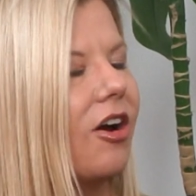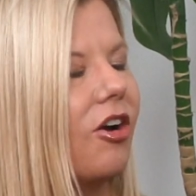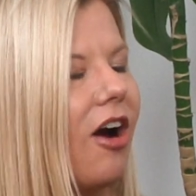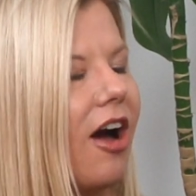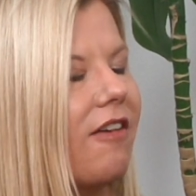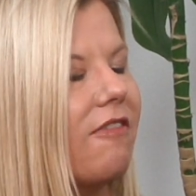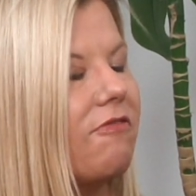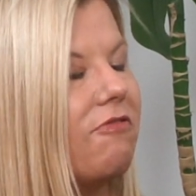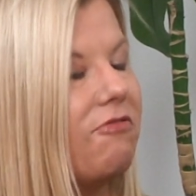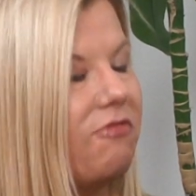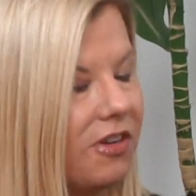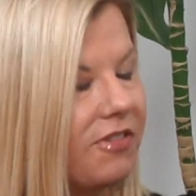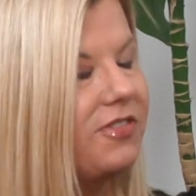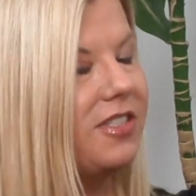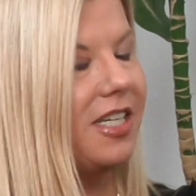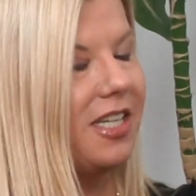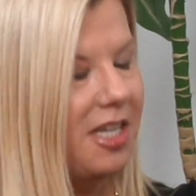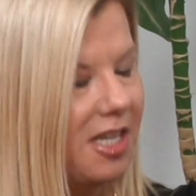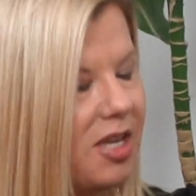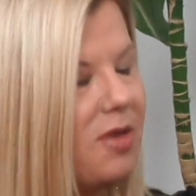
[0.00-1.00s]
got
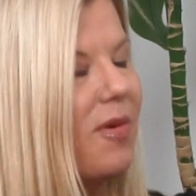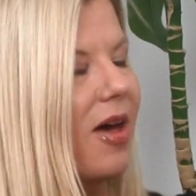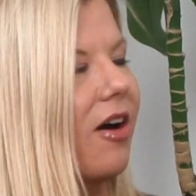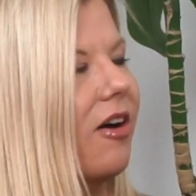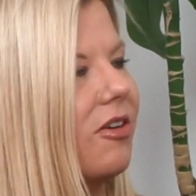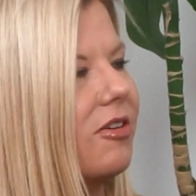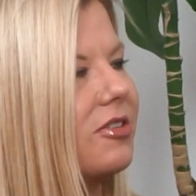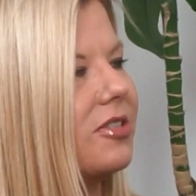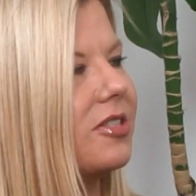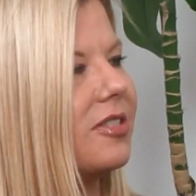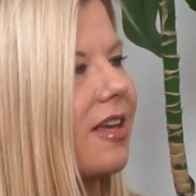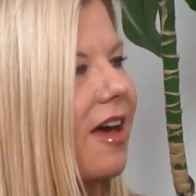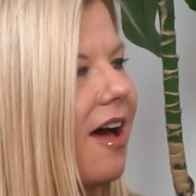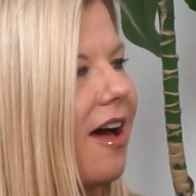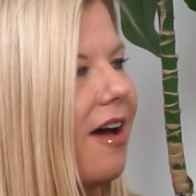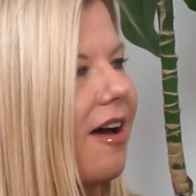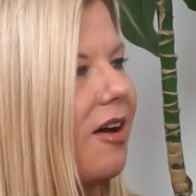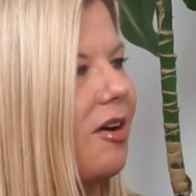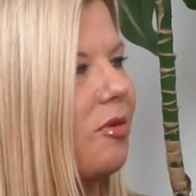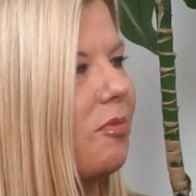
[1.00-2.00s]
50 emails
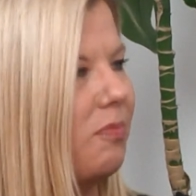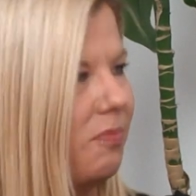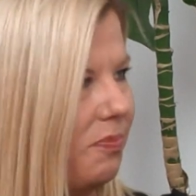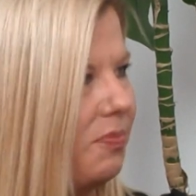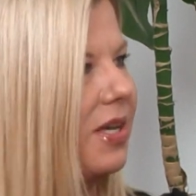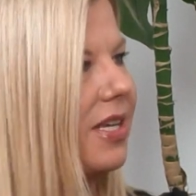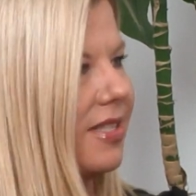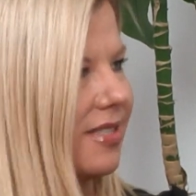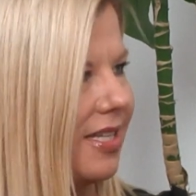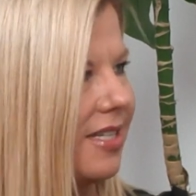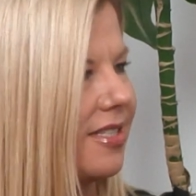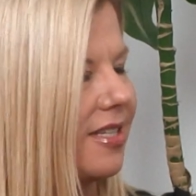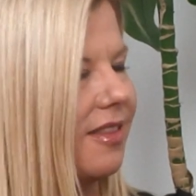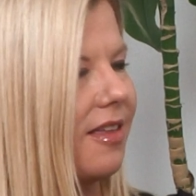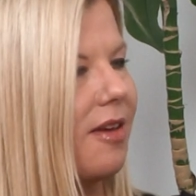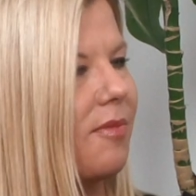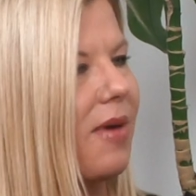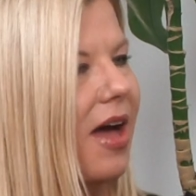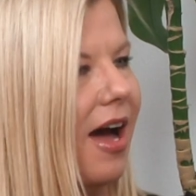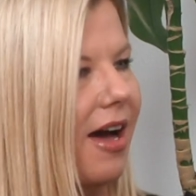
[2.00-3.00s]
being sent to
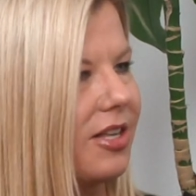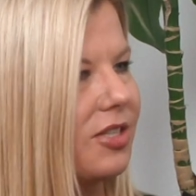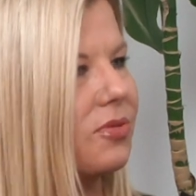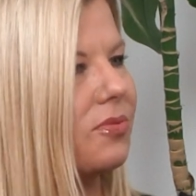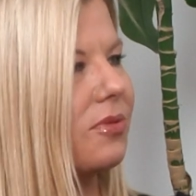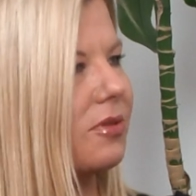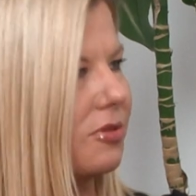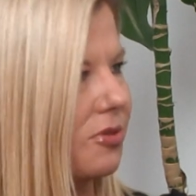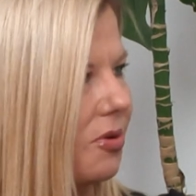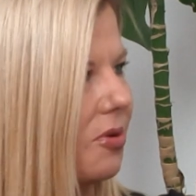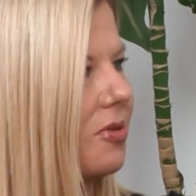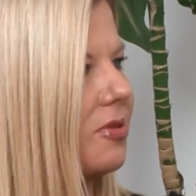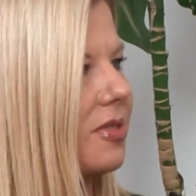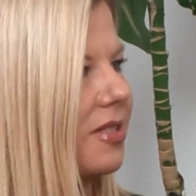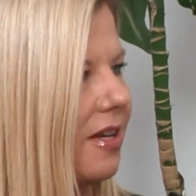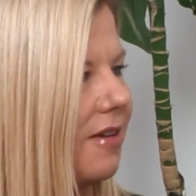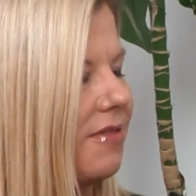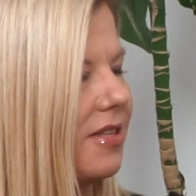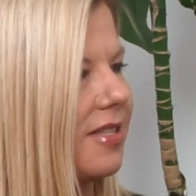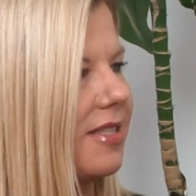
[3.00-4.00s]
them as a
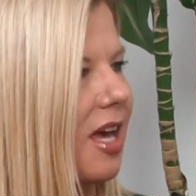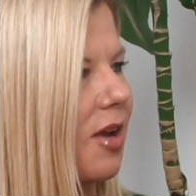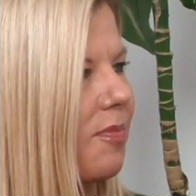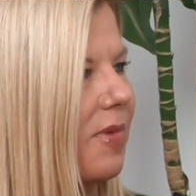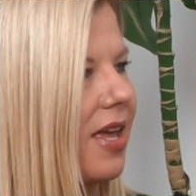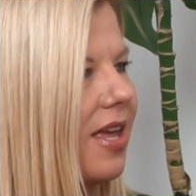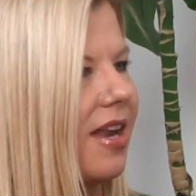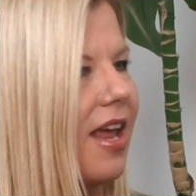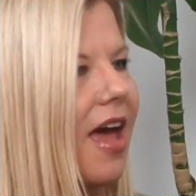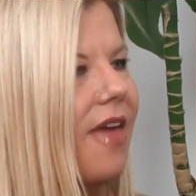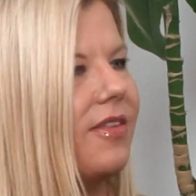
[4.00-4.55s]
result of the segment,